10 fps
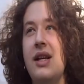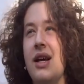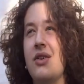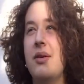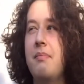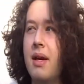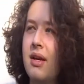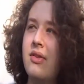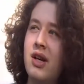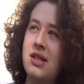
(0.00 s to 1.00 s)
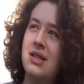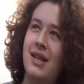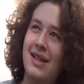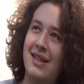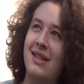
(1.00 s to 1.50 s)
Now, compare that to
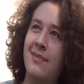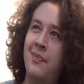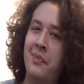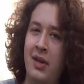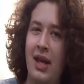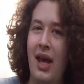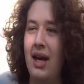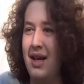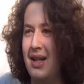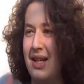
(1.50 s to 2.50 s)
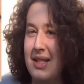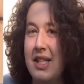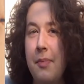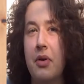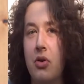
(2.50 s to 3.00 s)
like a
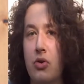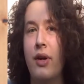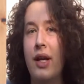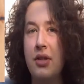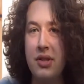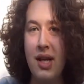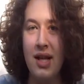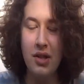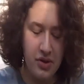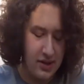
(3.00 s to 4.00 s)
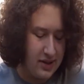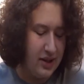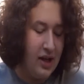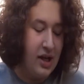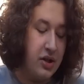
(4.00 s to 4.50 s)
typical ranch salad dressing.
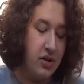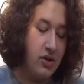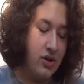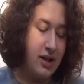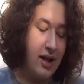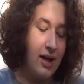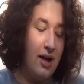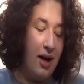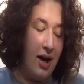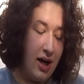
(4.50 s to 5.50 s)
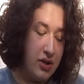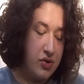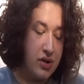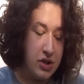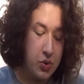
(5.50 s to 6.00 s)
You're looking at
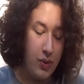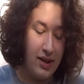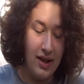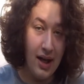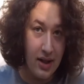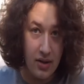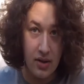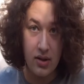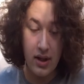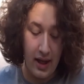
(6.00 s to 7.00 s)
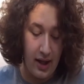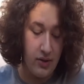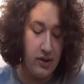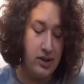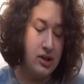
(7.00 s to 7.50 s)
129
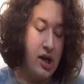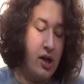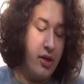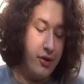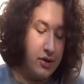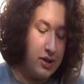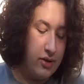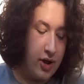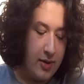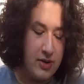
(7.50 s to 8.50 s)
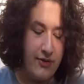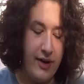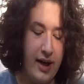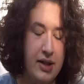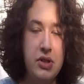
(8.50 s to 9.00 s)
calories, 13 grams of
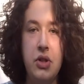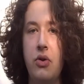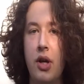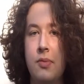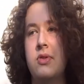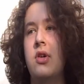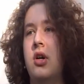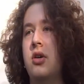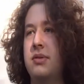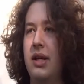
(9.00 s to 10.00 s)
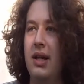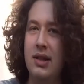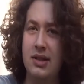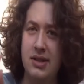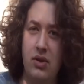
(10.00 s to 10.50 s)
fat, 2 grams of carbs, and
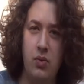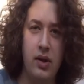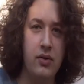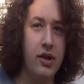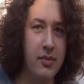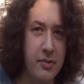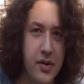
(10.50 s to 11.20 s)
less than 1 gram of